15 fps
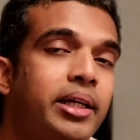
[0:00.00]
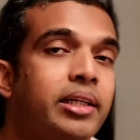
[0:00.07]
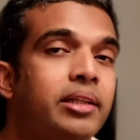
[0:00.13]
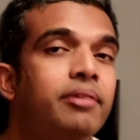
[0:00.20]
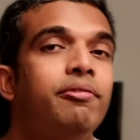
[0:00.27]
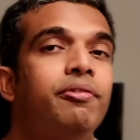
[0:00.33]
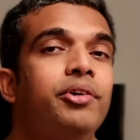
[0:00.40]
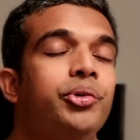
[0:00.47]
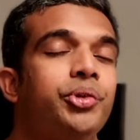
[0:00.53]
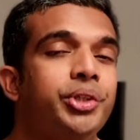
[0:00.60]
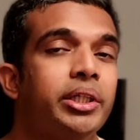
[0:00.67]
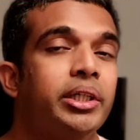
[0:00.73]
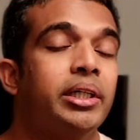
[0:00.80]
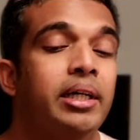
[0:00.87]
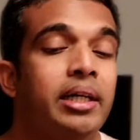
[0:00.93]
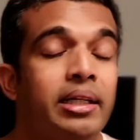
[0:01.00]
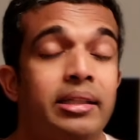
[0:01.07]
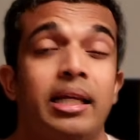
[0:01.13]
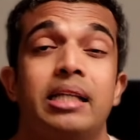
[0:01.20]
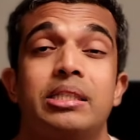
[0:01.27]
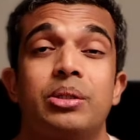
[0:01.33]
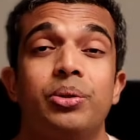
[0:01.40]
in the future,
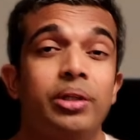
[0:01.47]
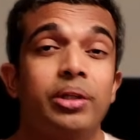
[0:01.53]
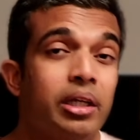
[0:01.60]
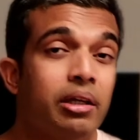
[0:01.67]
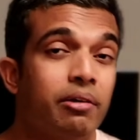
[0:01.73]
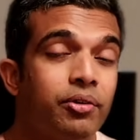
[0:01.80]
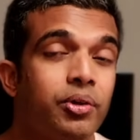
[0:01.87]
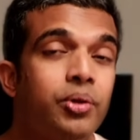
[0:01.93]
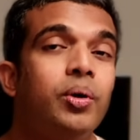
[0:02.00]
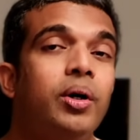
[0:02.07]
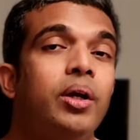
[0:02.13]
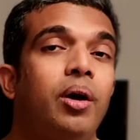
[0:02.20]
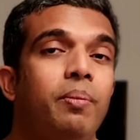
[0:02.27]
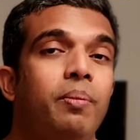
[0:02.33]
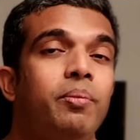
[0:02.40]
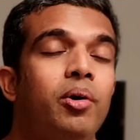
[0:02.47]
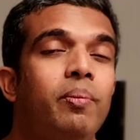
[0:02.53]
that's going to give you a lot more